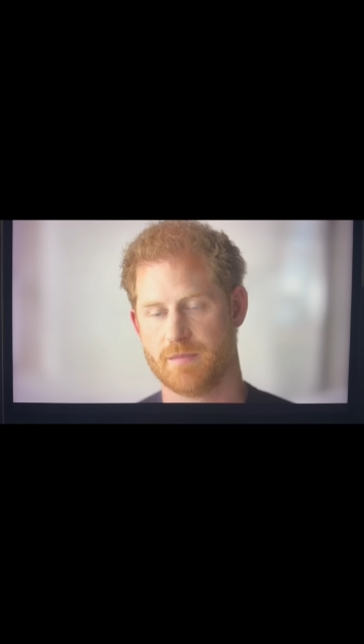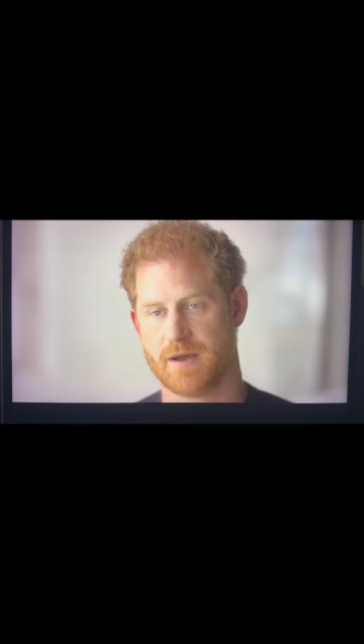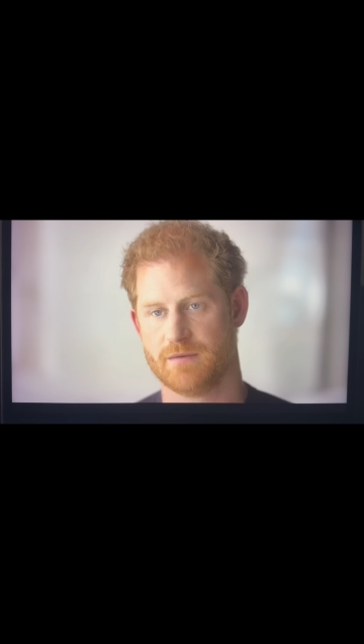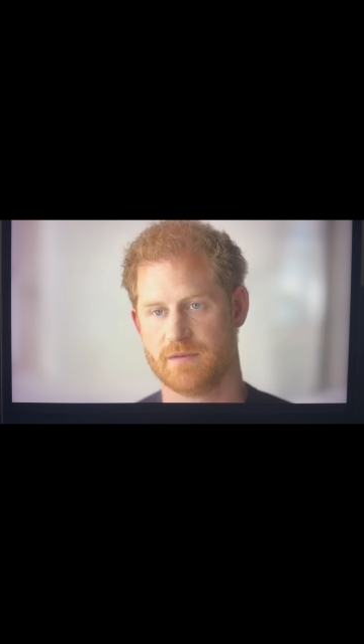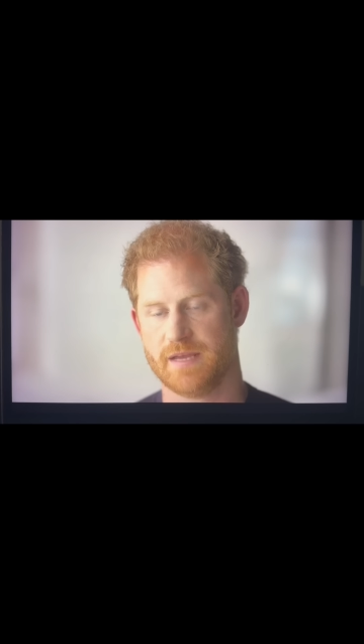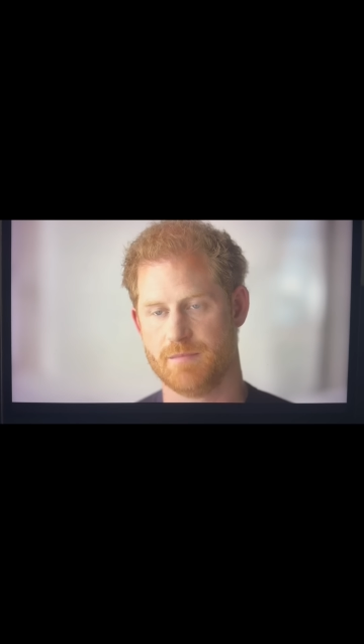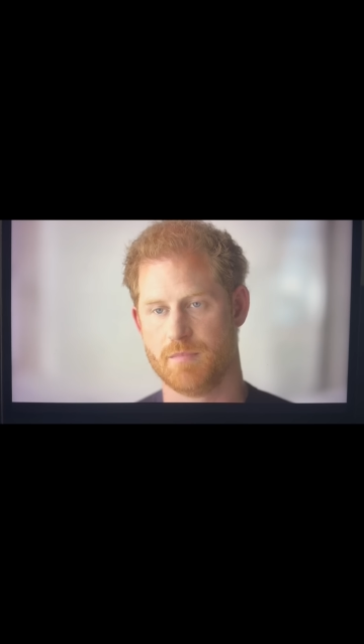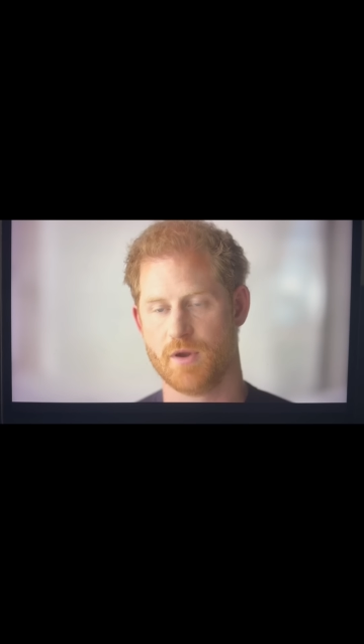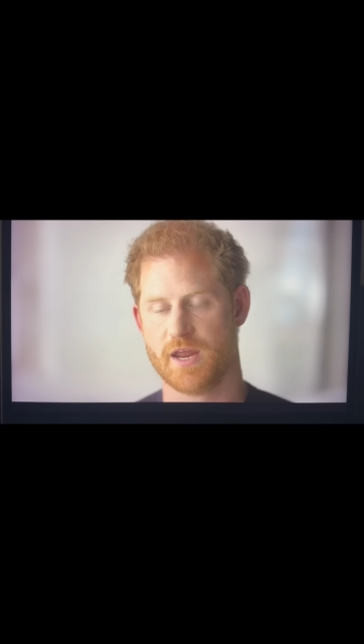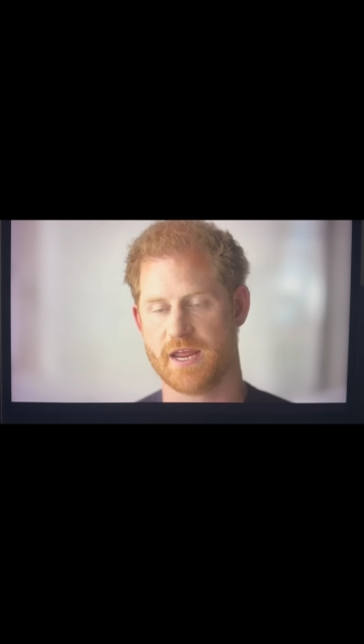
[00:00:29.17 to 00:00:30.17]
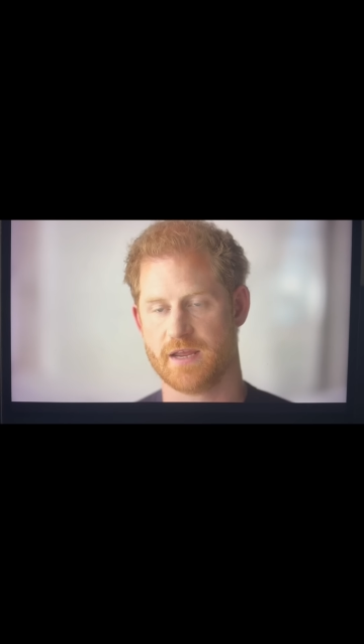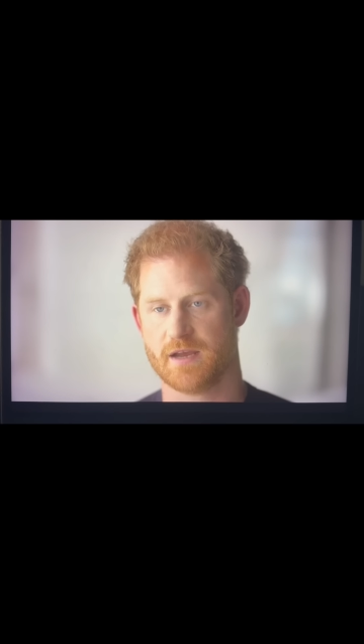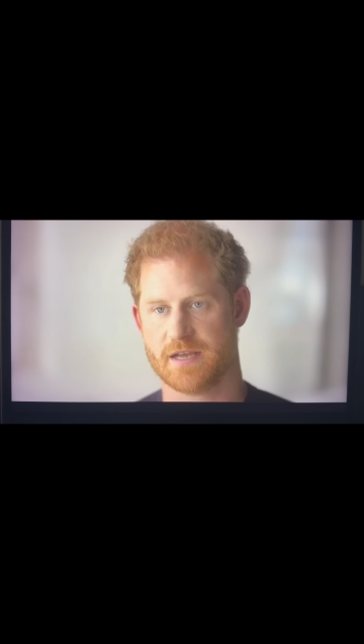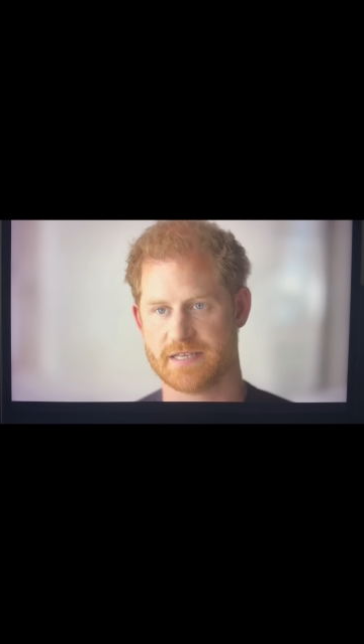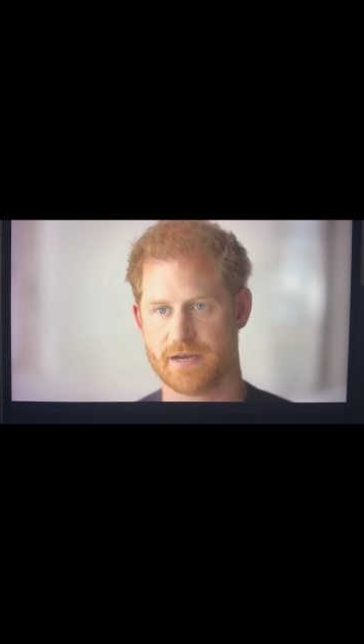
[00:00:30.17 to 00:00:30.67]
about him bullying
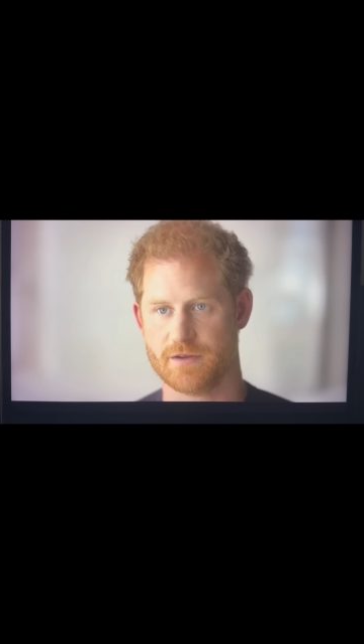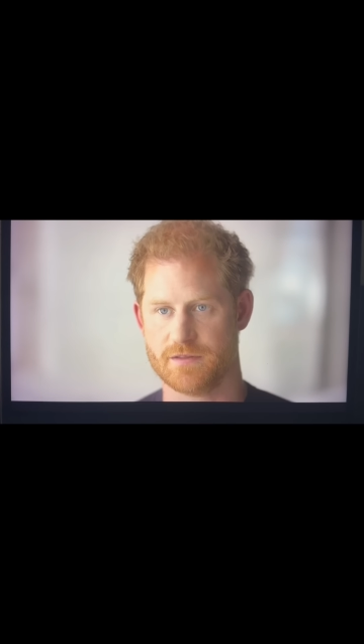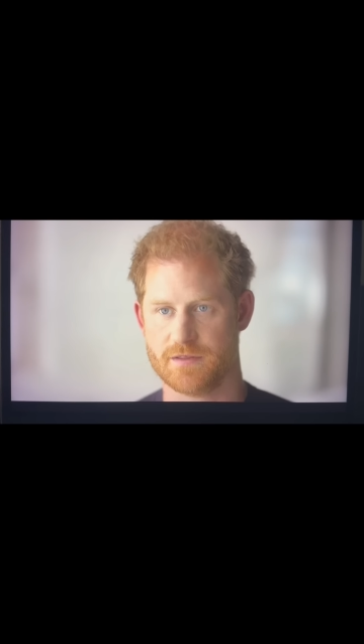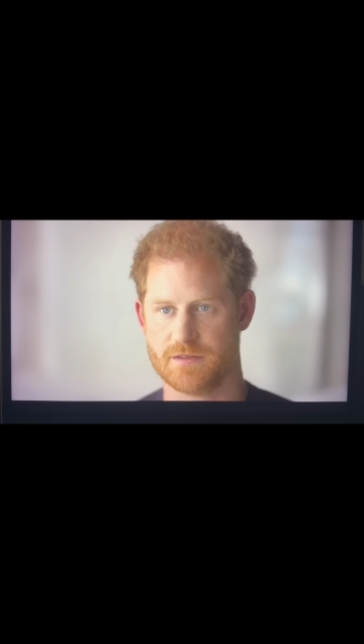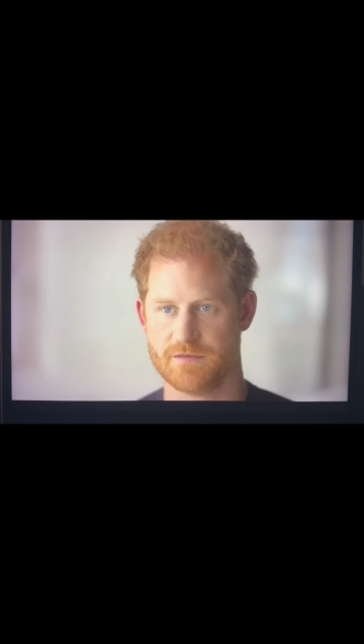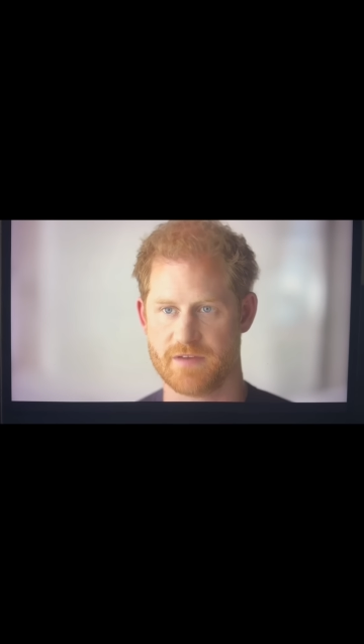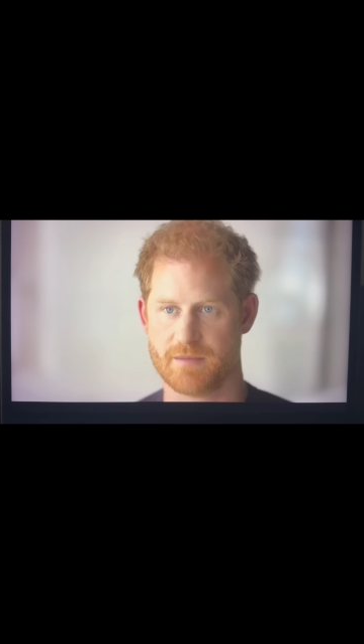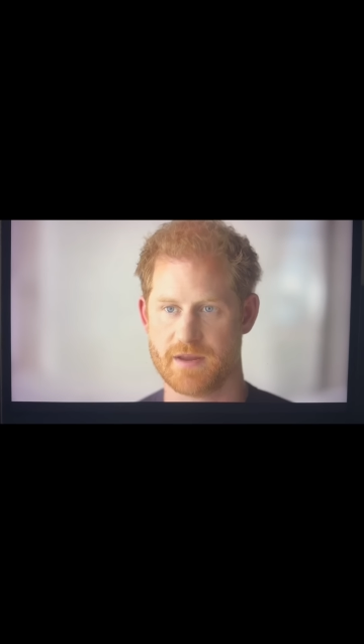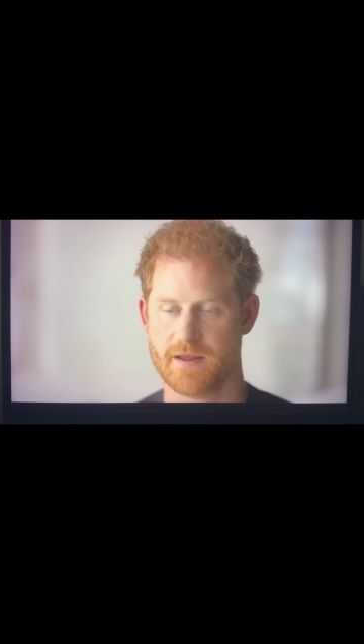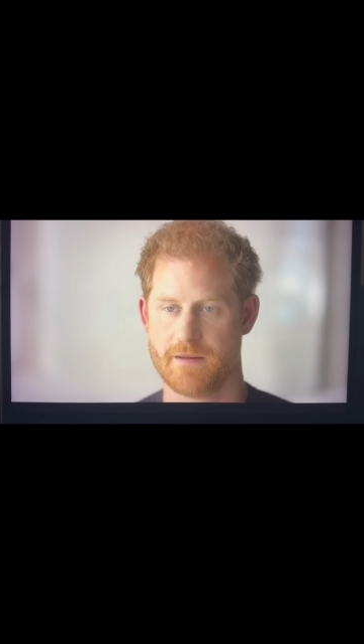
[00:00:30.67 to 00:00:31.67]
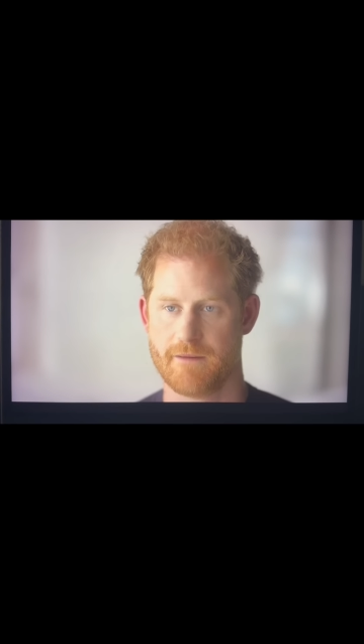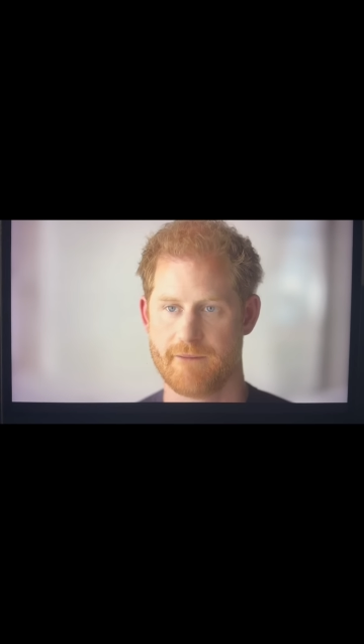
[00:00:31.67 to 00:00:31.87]
us out of the family.